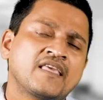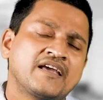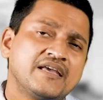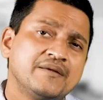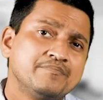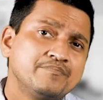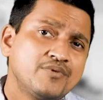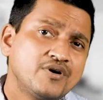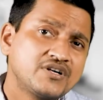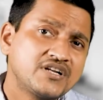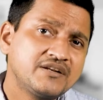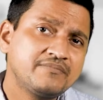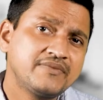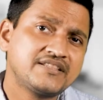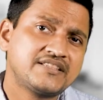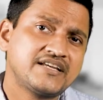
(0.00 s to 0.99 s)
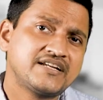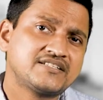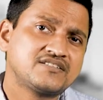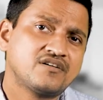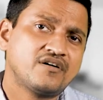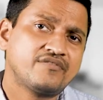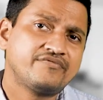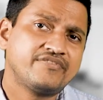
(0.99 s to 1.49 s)
important
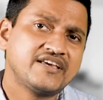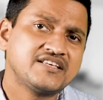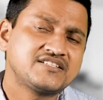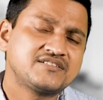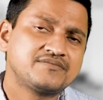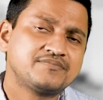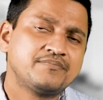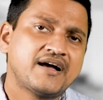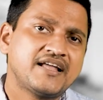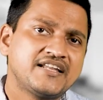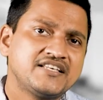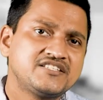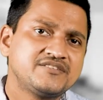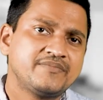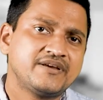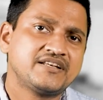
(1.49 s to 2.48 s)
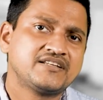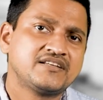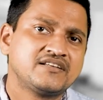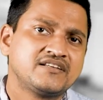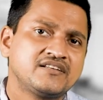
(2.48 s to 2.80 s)
methods of waste management